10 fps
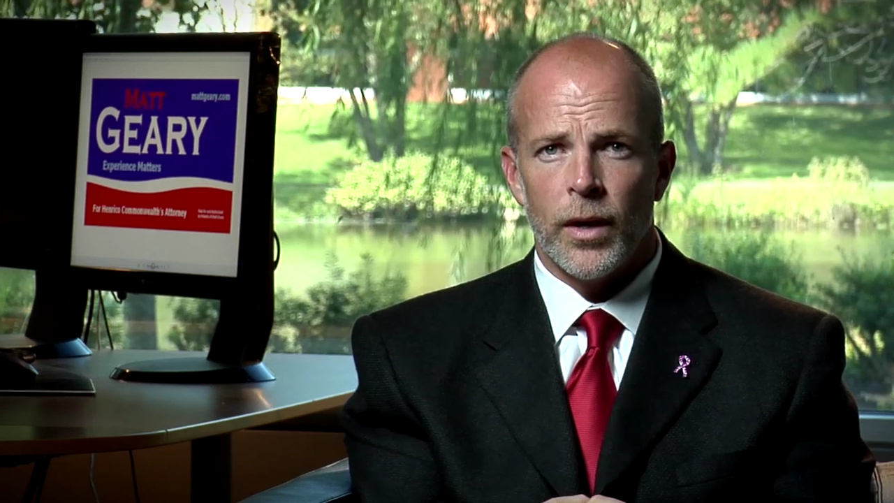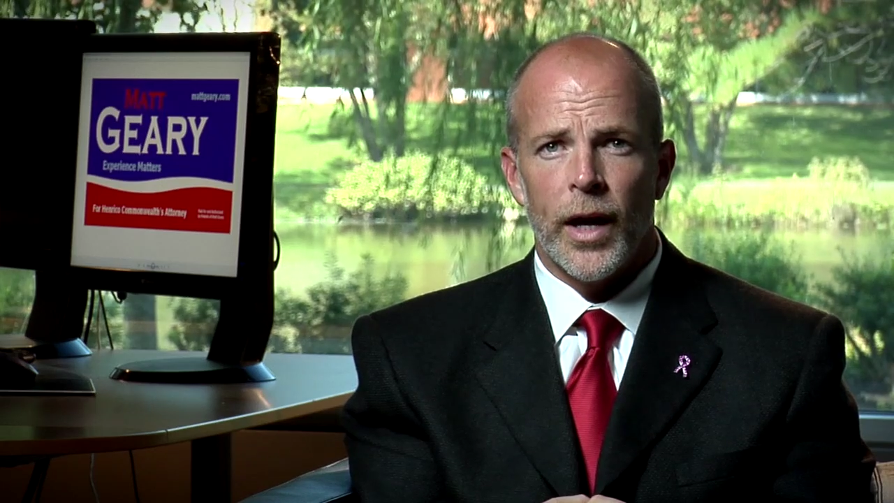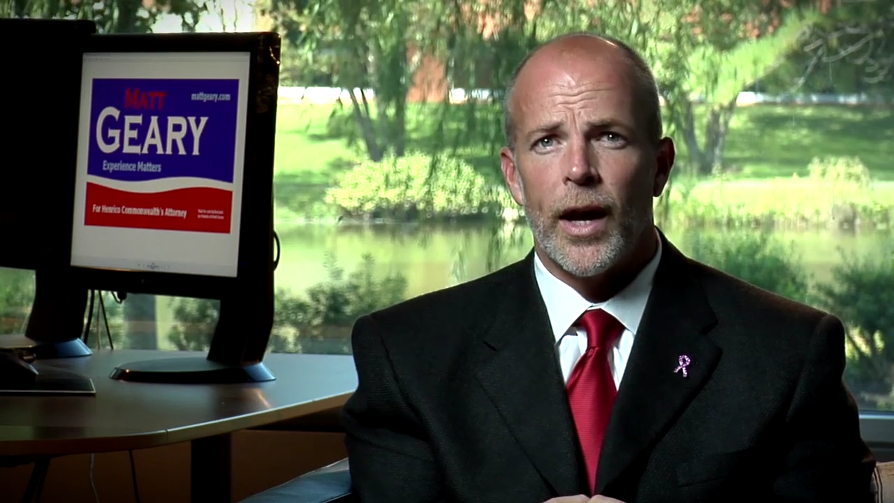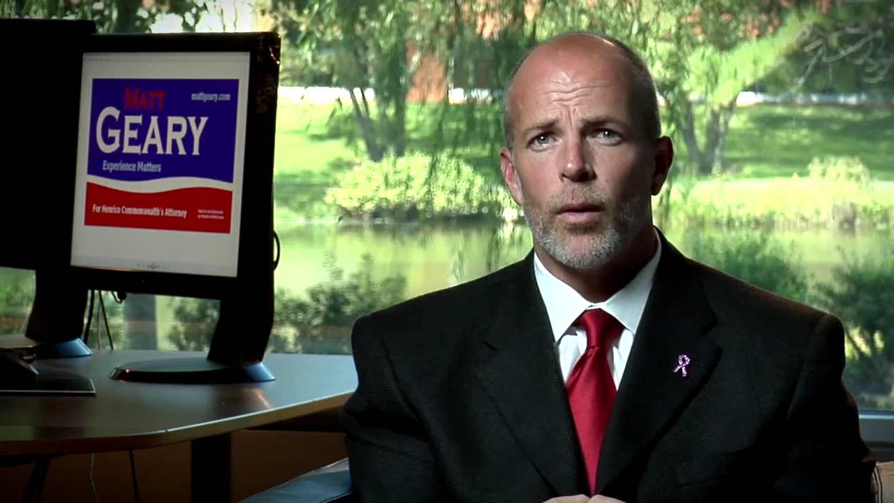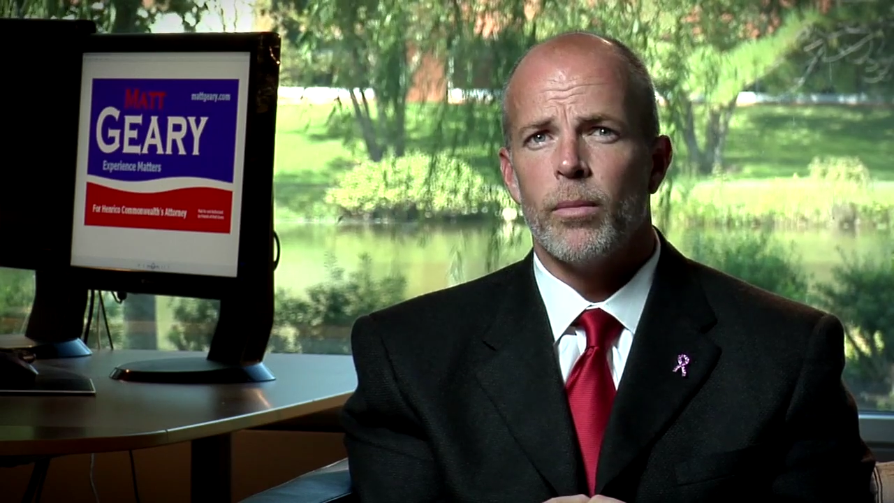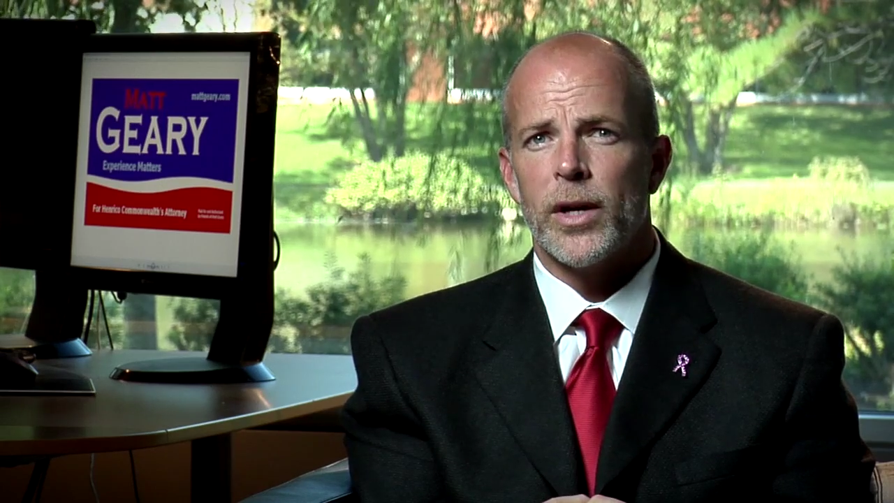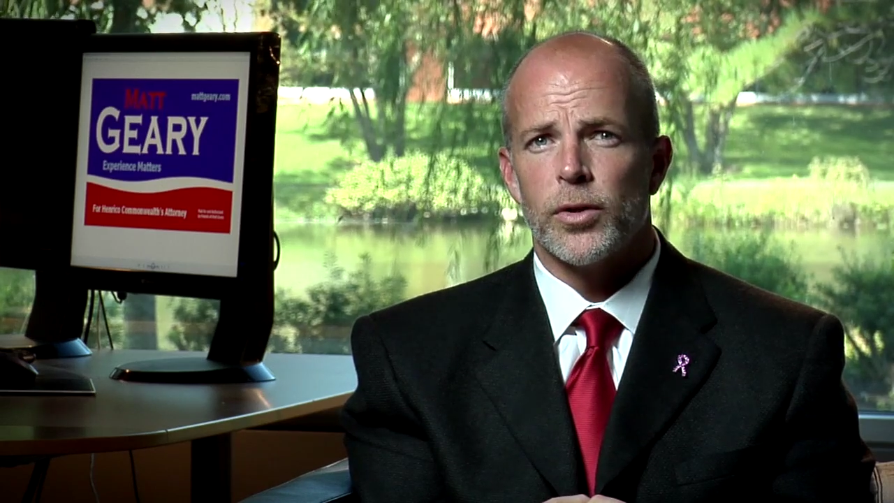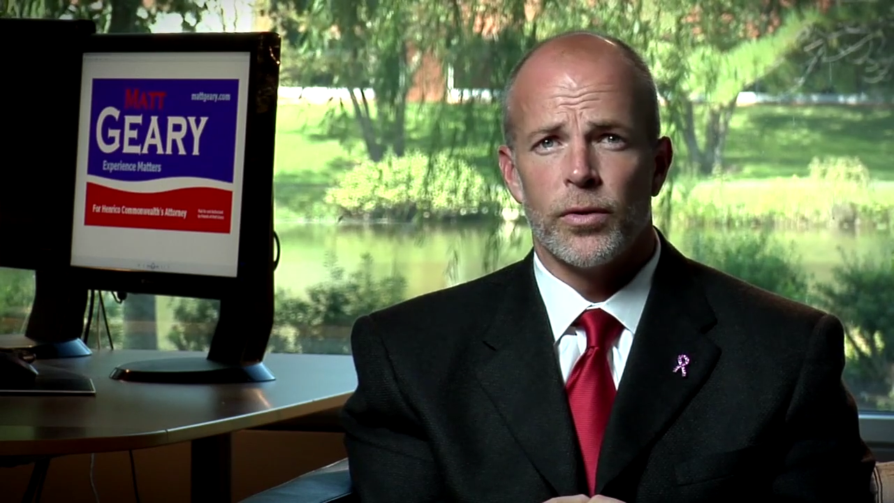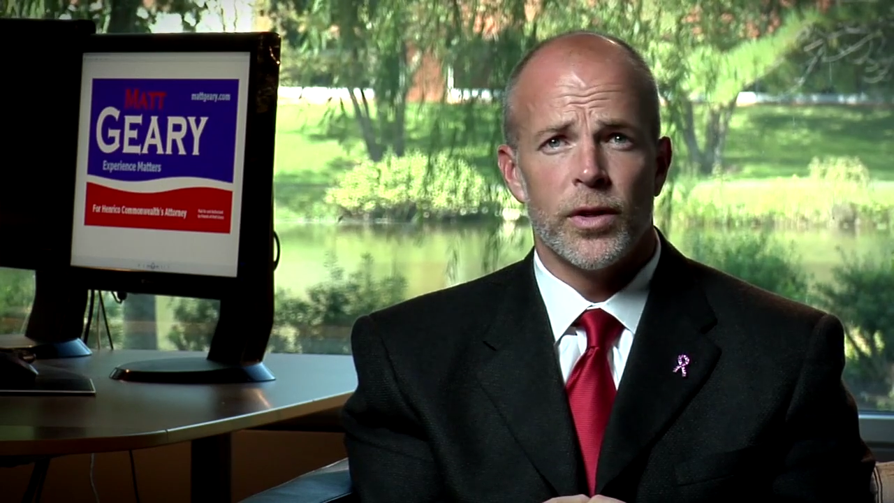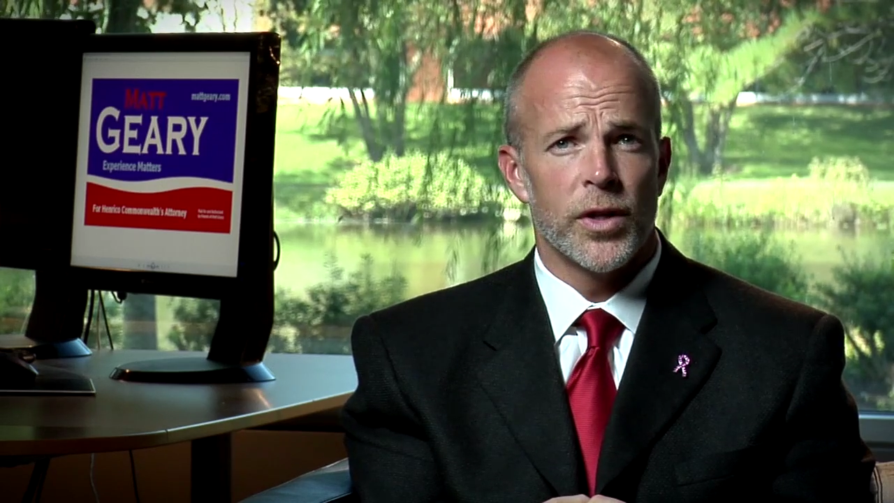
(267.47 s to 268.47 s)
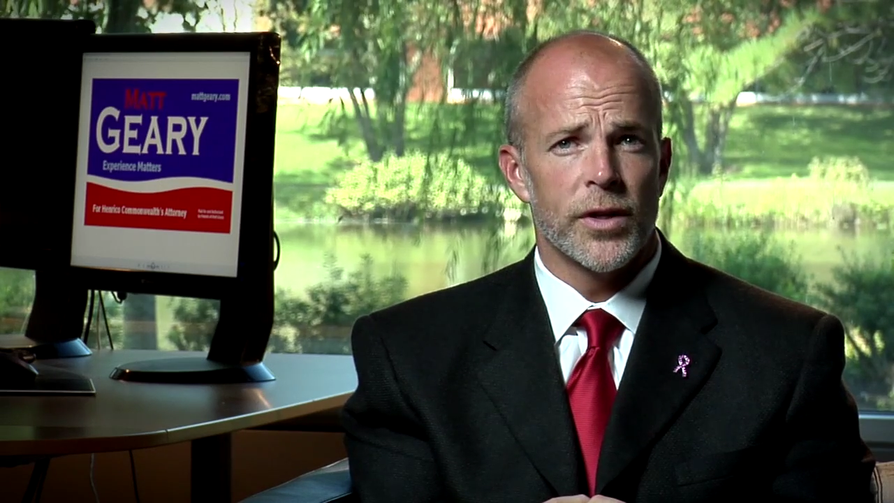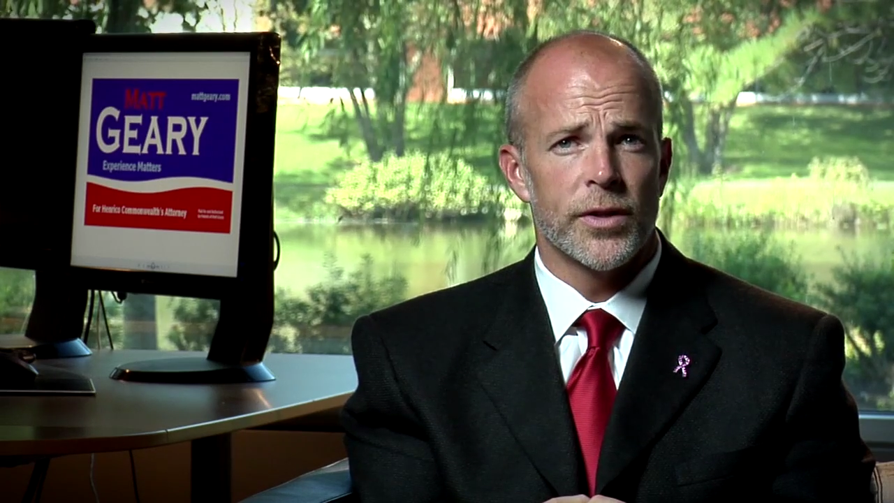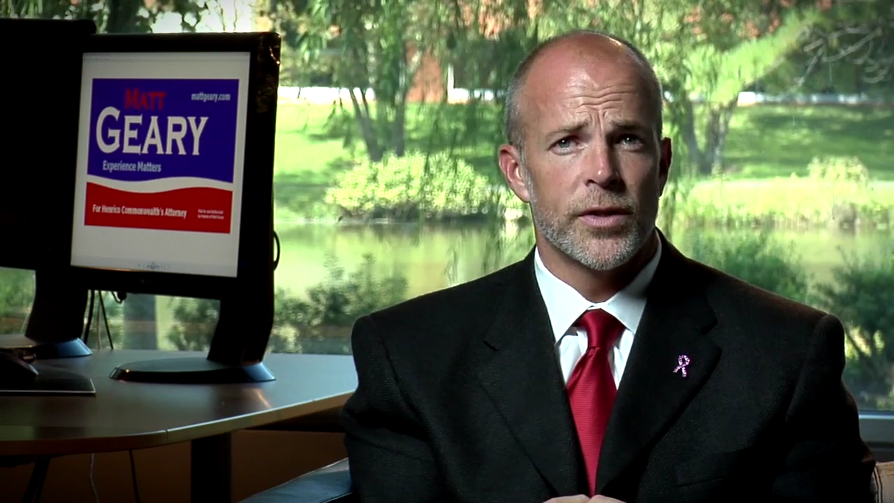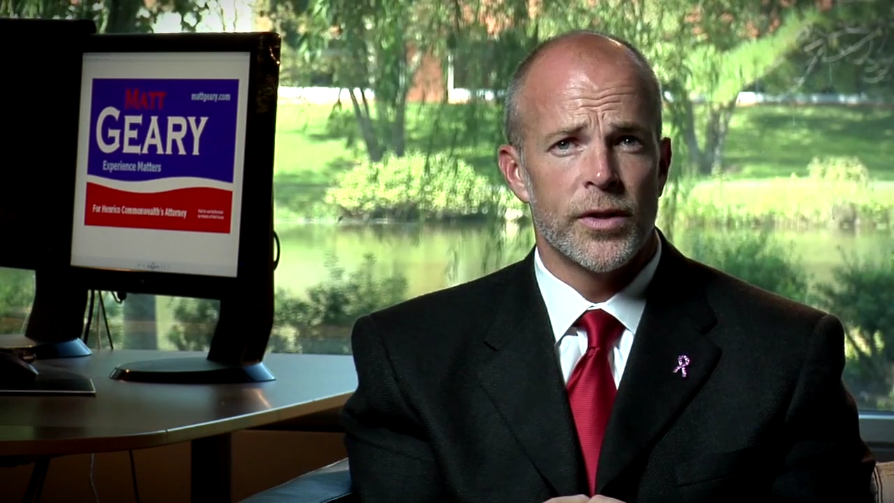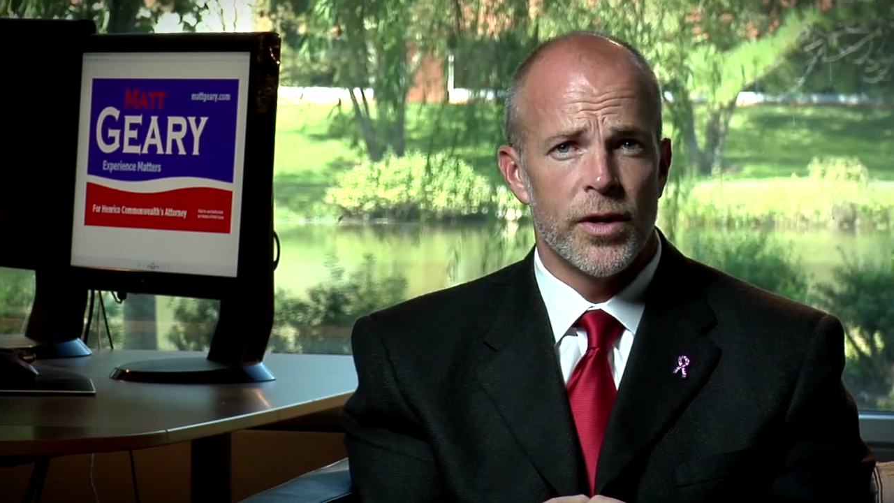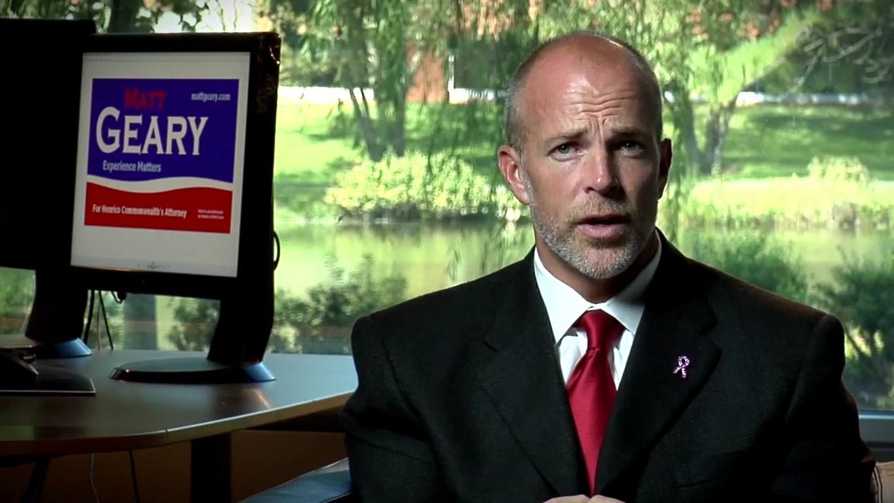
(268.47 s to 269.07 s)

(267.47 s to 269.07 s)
and I will make sure that justice is